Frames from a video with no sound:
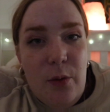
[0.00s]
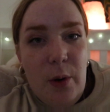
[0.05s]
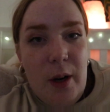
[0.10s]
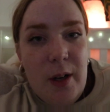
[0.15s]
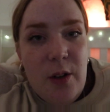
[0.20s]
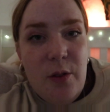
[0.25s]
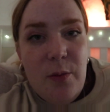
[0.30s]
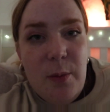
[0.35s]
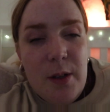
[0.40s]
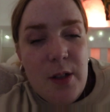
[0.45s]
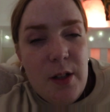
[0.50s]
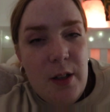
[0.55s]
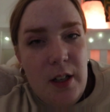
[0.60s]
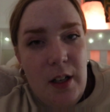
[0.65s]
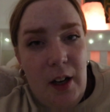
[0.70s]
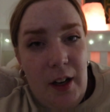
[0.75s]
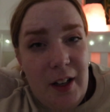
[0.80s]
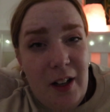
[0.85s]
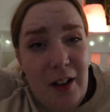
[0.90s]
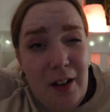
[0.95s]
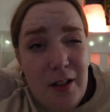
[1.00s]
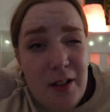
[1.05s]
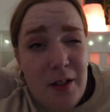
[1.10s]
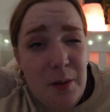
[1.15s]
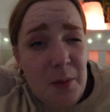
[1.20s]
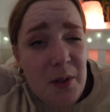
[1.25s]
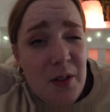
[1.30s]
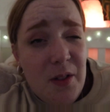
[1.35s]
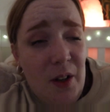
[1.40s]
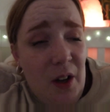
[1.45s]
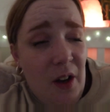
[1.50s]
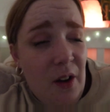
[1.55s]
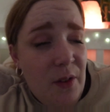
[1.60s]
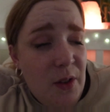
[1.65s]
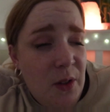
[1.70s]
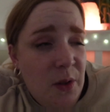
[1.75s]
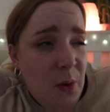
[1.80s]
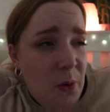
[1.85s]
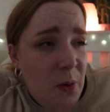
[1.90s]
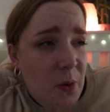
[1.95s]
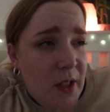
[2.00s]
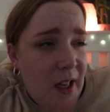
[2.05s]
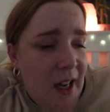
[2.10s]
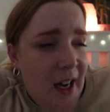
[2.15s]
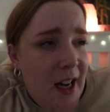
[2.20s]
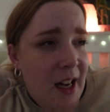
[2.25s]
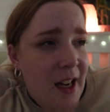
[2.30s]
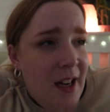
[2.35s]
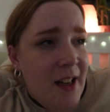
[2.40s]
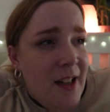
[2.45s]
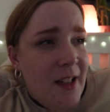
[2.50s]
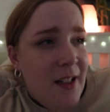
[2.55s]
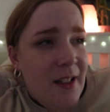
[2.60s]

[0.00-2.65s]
of when you've been doing like customer service all day.